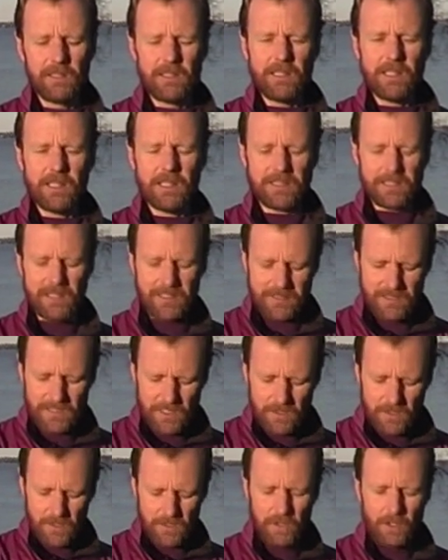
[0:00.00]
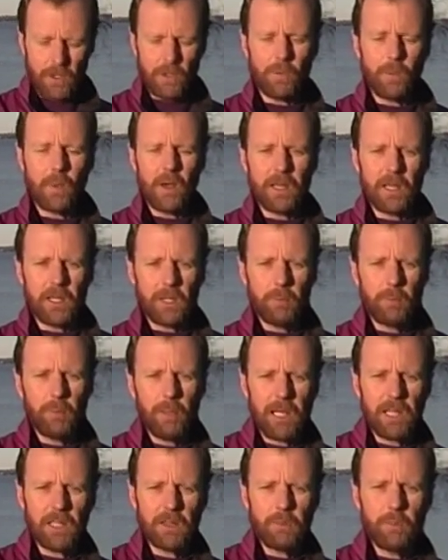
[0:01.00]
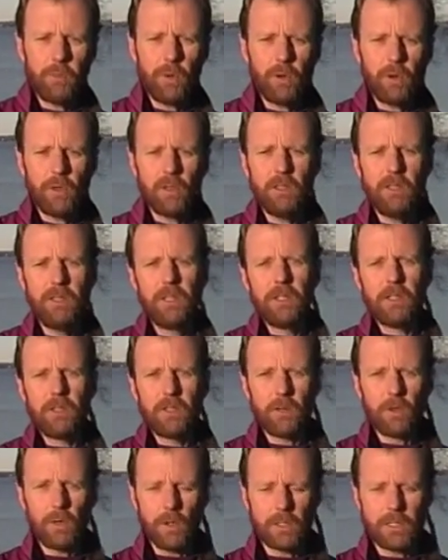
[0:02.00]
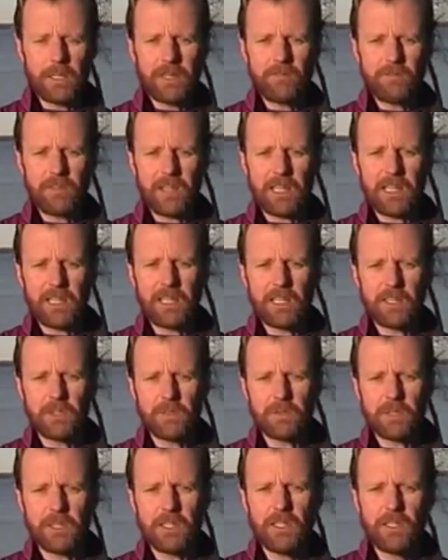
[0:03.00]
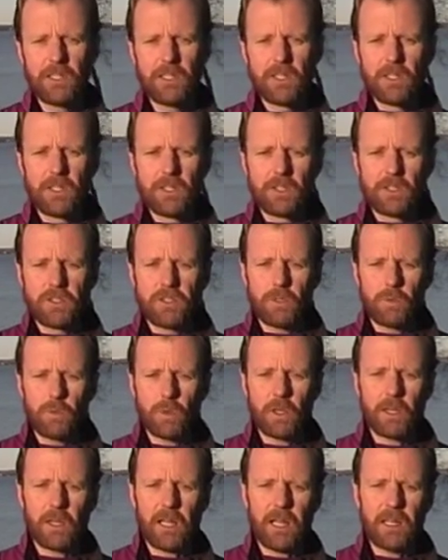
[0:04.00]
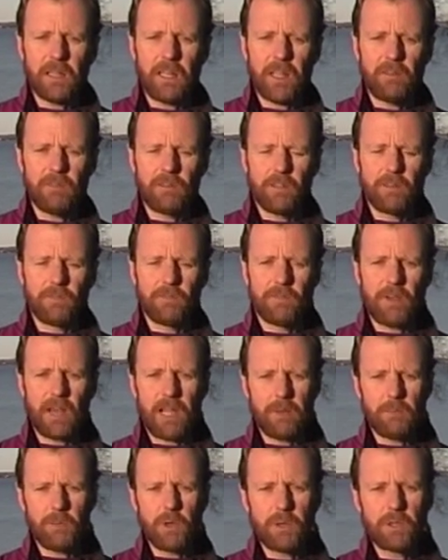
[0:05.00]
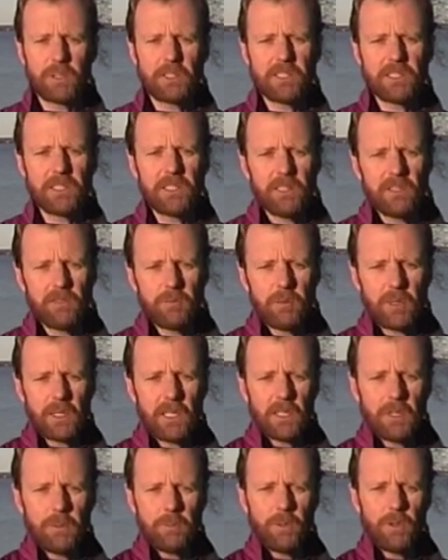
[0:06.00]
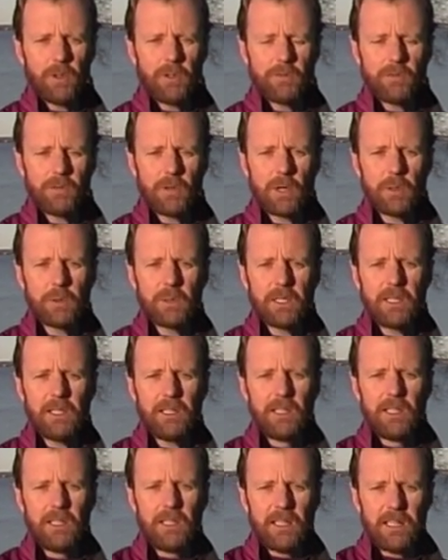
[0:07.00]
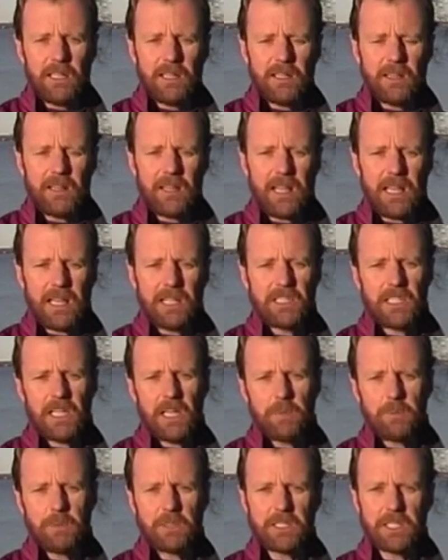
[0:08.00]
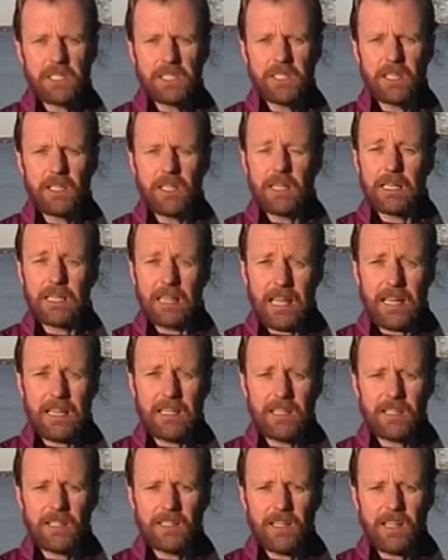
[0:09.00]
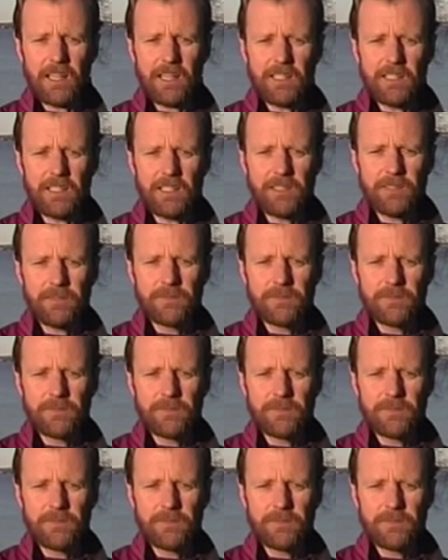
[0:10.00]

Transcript: As I said, you don't want to impact the pole. You're only inviting injury. So work on that fine motor skill of bringing the pole forward into the handshake position and landing it lightly.